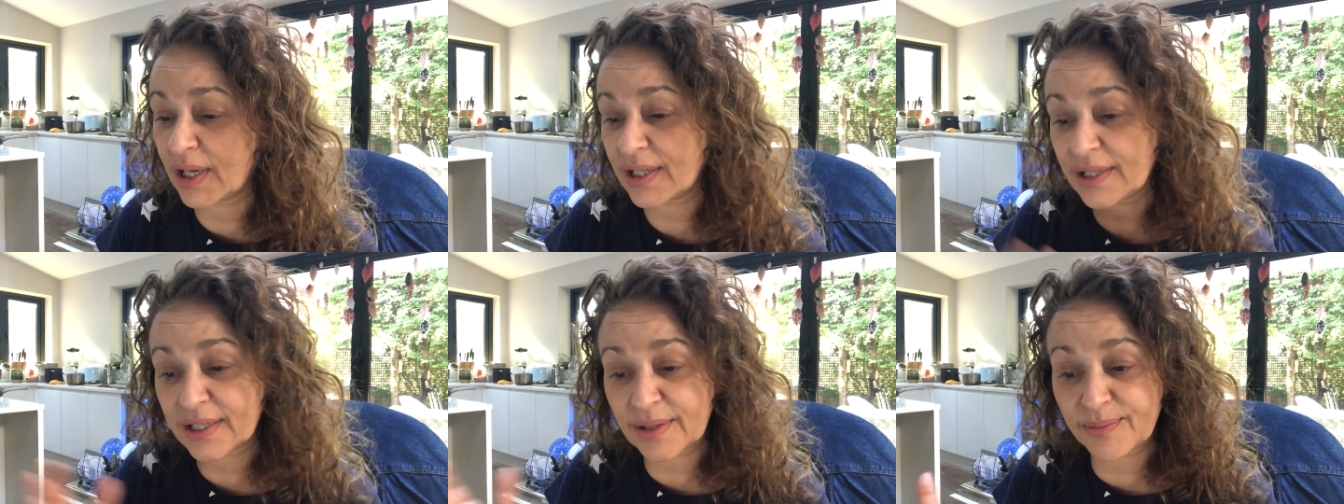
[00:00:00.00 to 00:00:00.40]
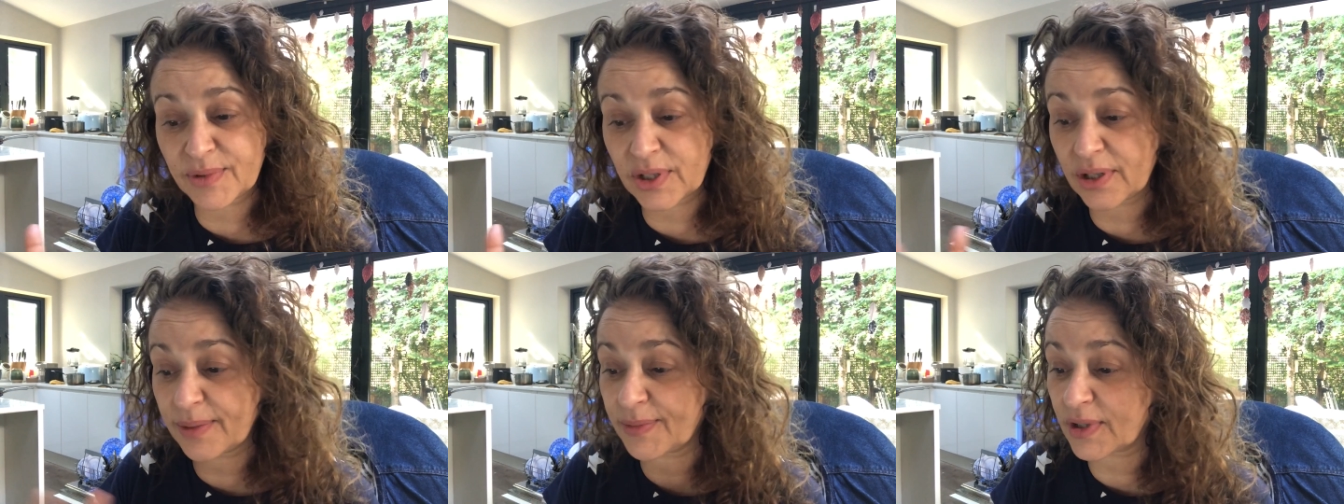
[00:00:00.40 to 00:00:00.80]
And
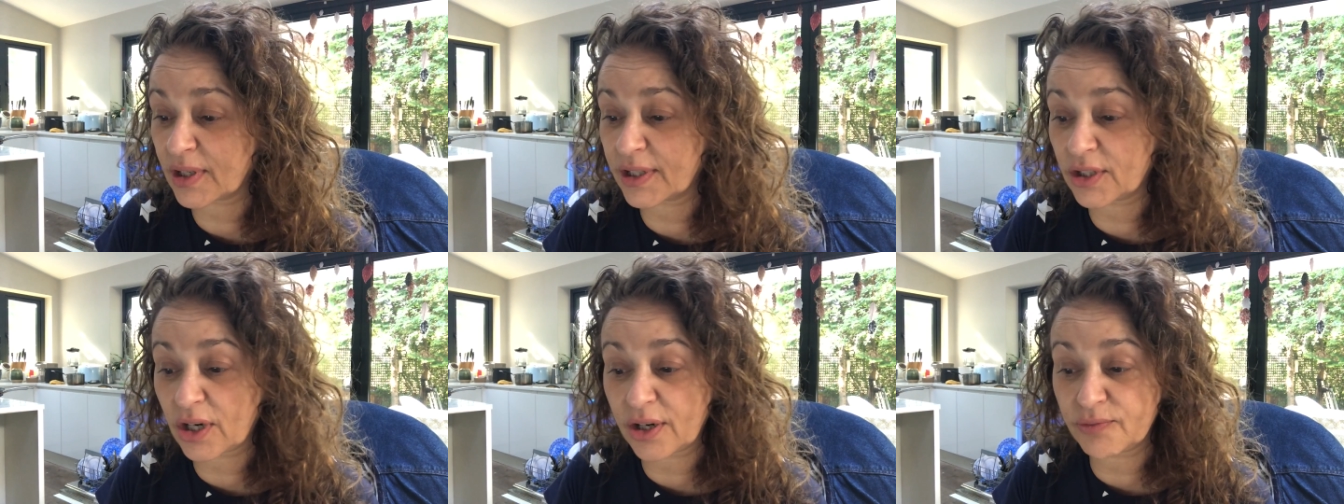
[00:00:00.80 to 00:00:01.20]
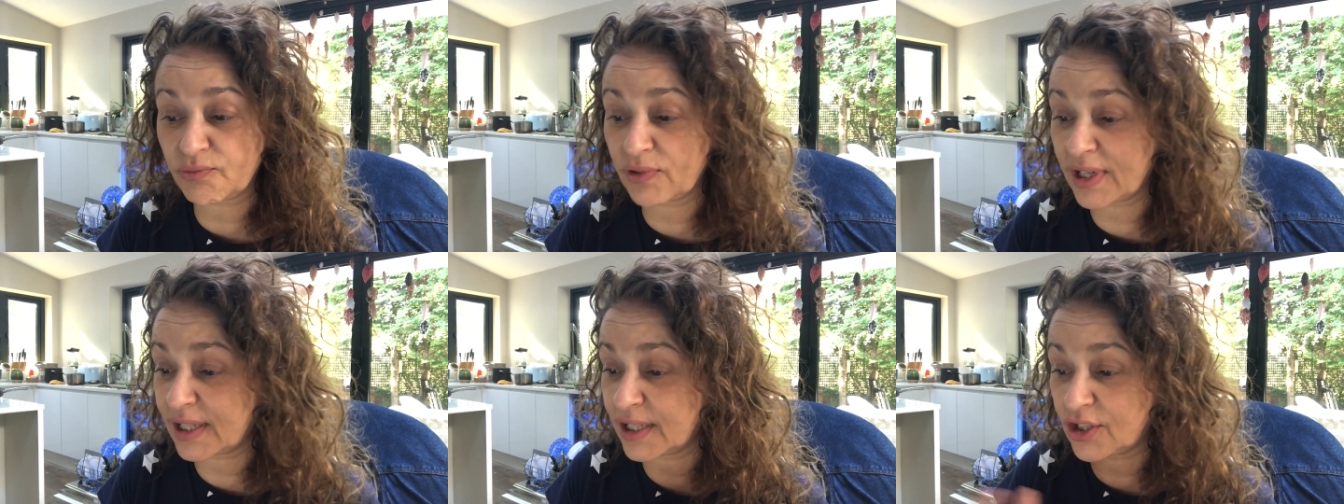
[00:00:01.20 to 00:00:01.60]
sometimes I, I
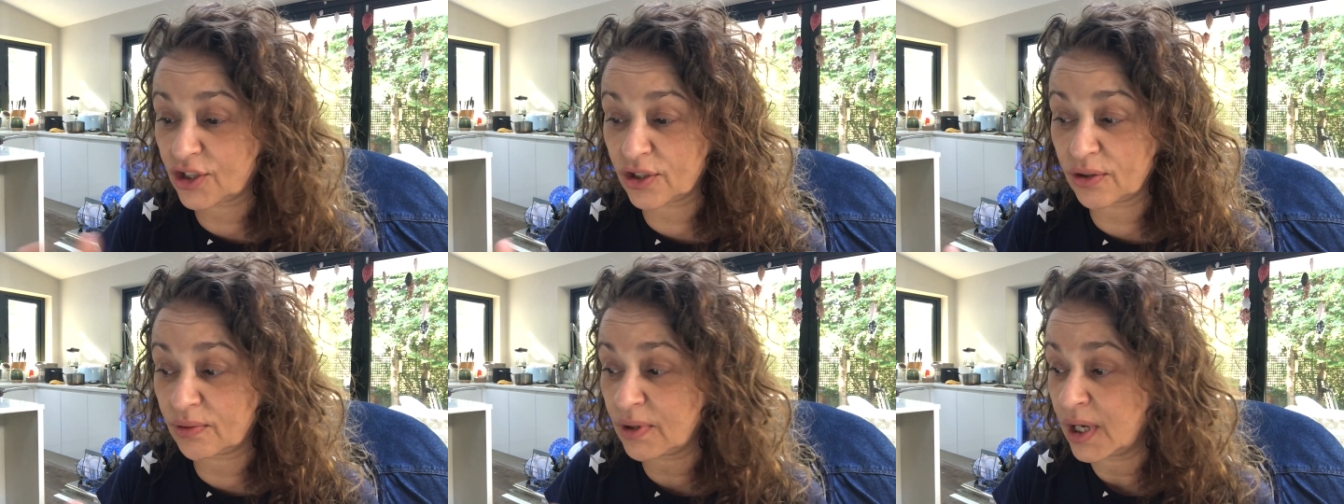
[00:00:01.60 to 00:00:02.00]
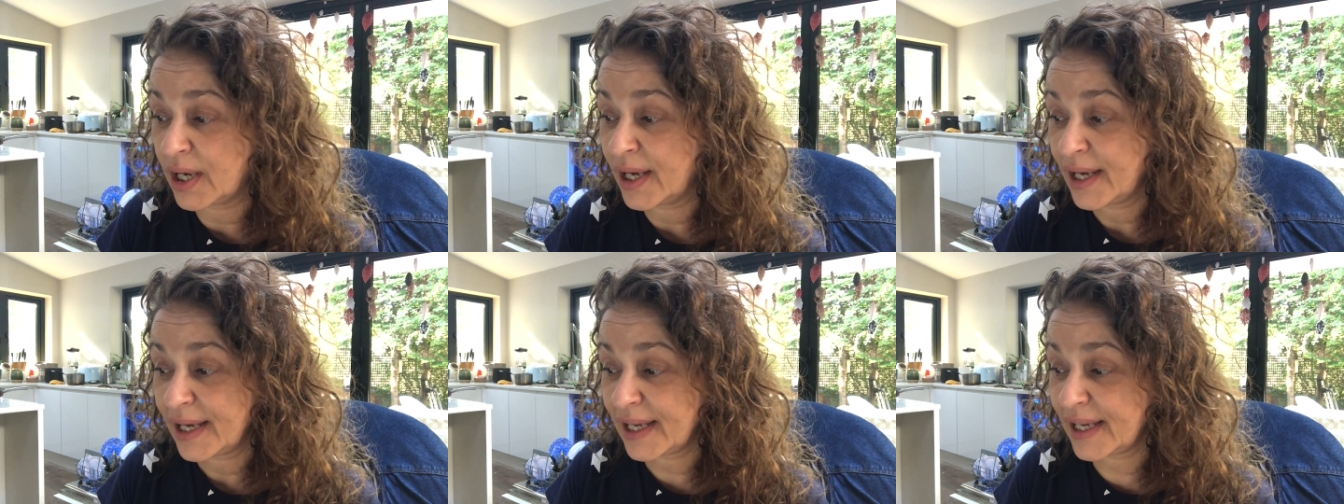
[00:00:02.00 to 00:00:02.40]
really do
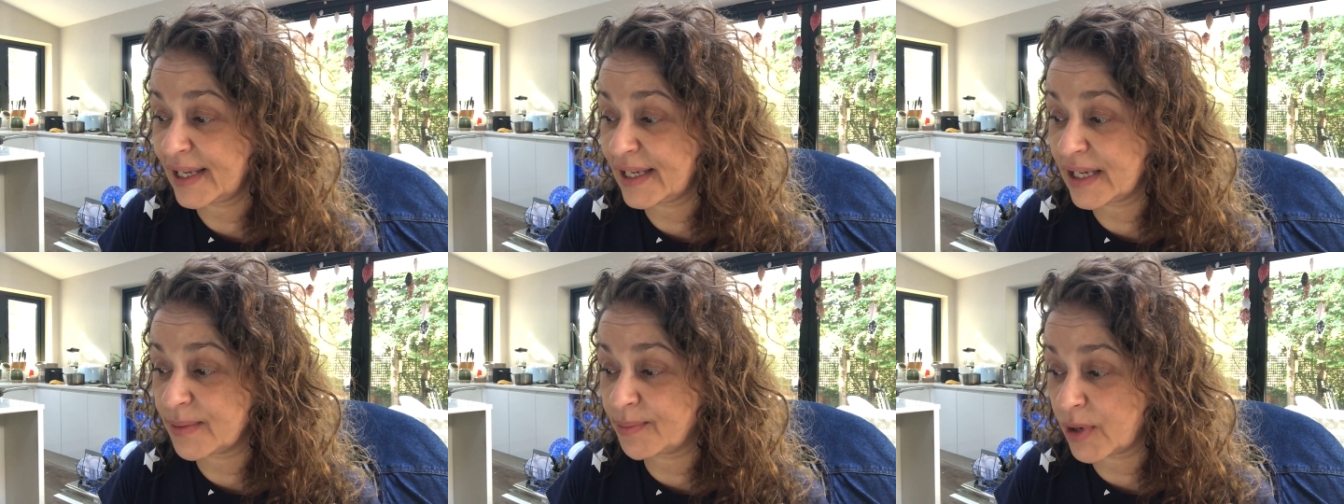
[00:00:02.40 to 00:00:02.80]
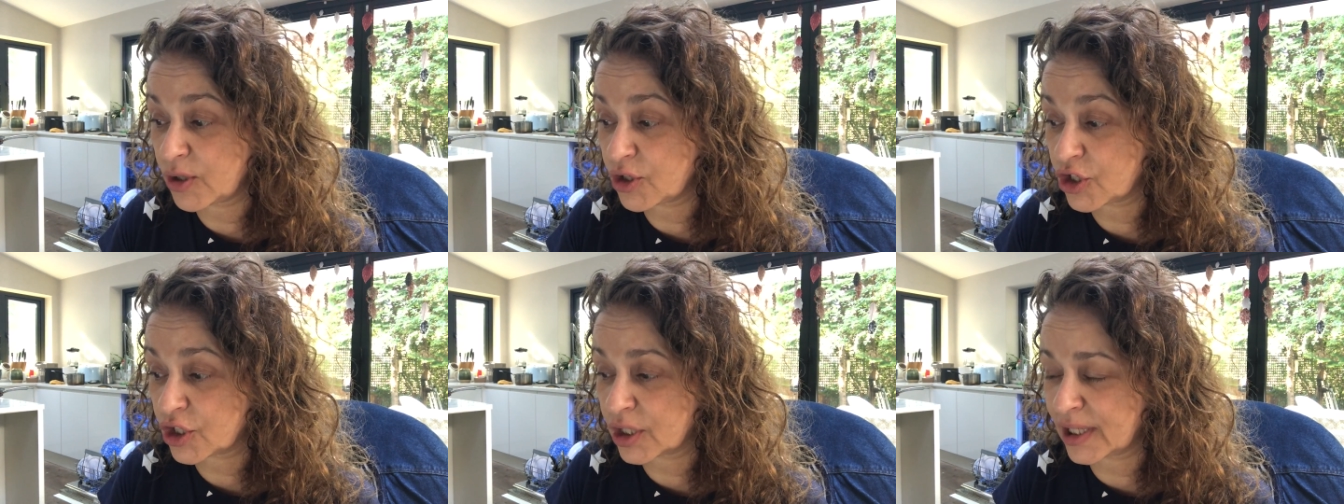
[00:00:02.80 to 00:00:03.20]
eat
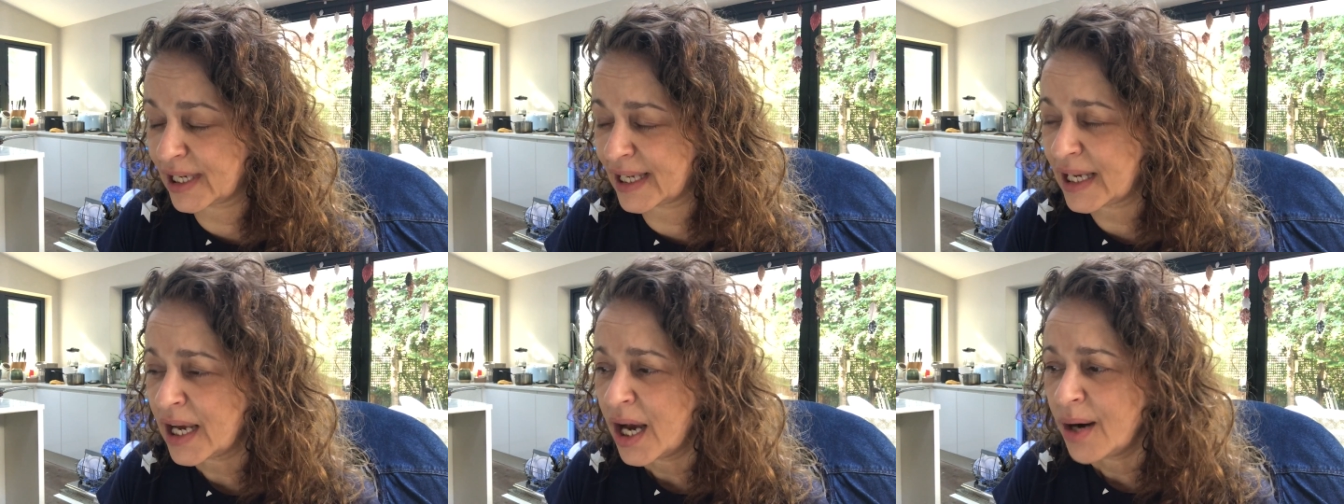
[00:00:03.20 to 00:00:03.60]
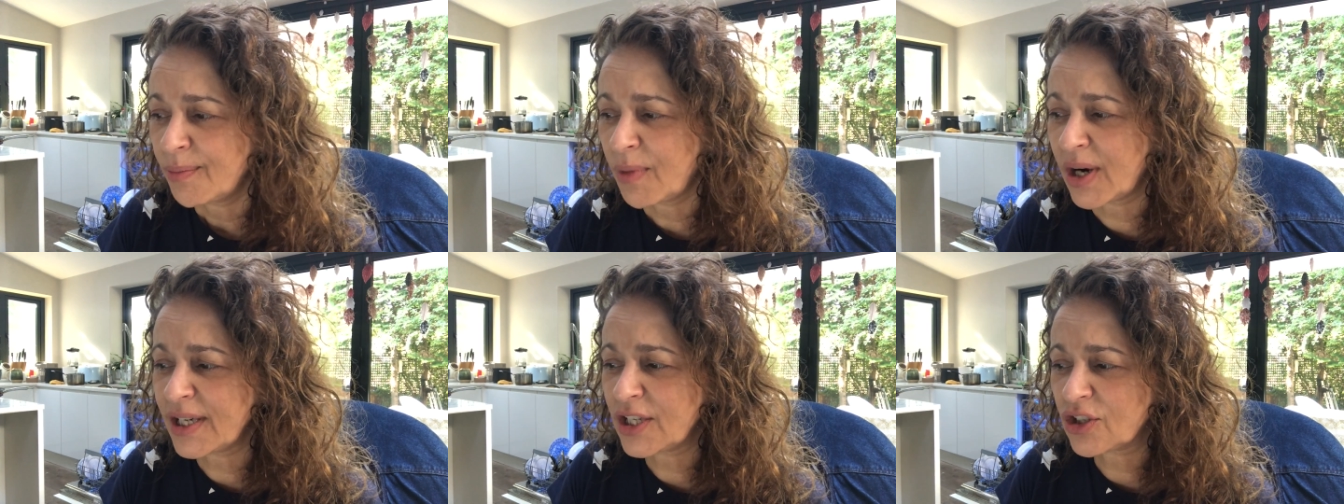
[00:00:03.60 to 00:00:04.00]
emotionally.
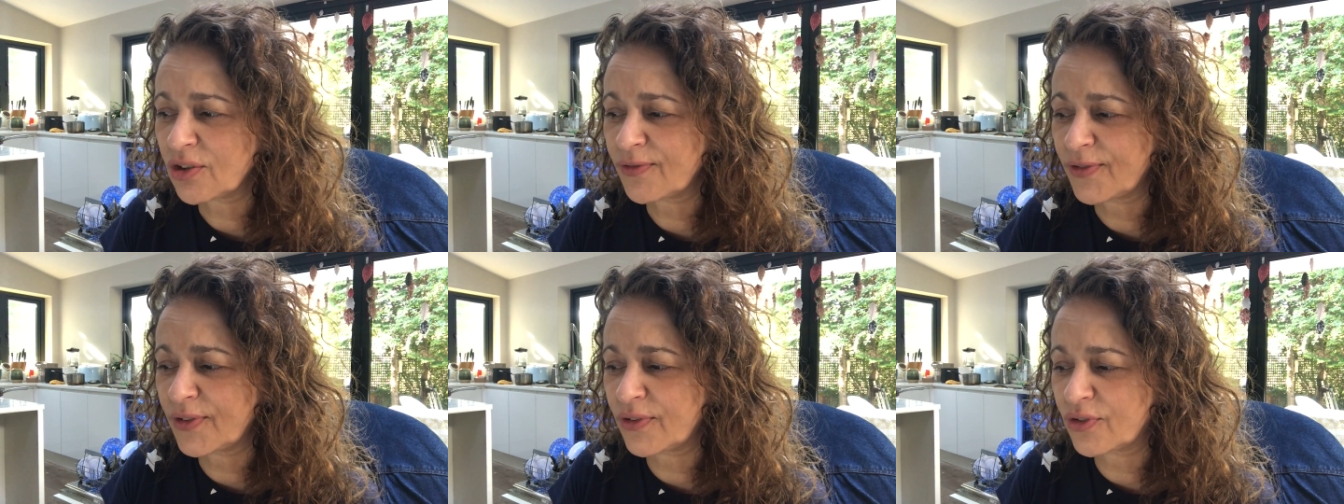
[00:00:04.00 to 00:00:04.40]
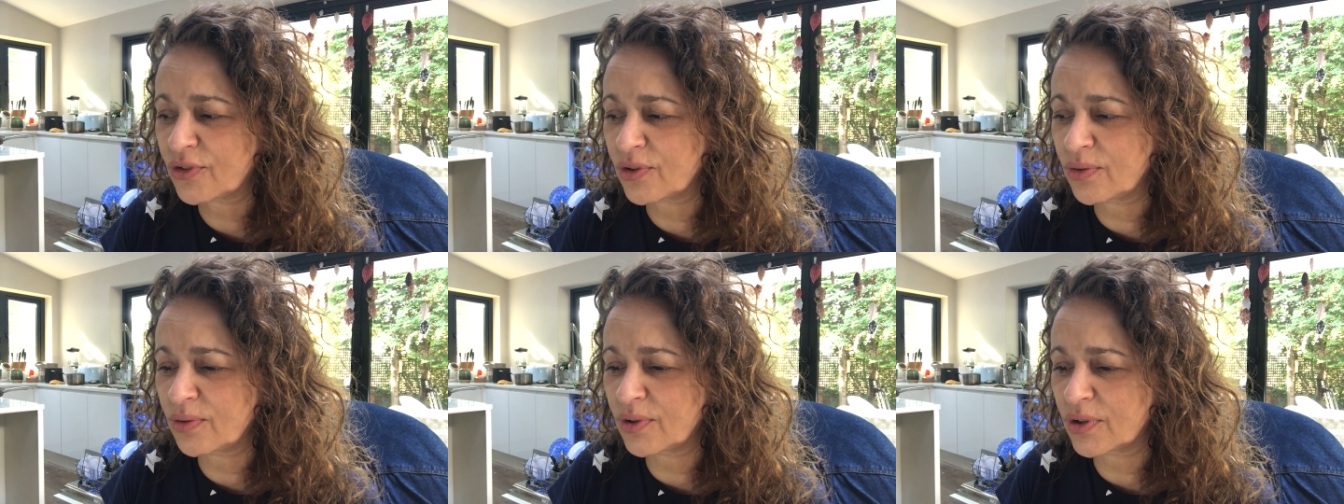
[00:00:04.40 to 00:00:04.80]
Mine is often
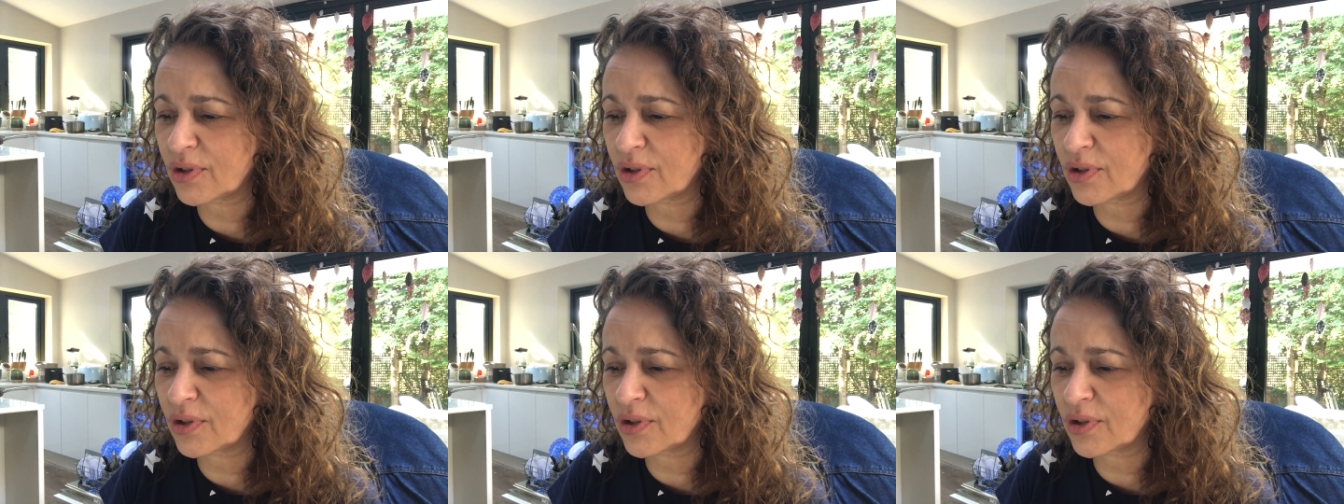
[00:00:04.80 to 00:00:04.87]
through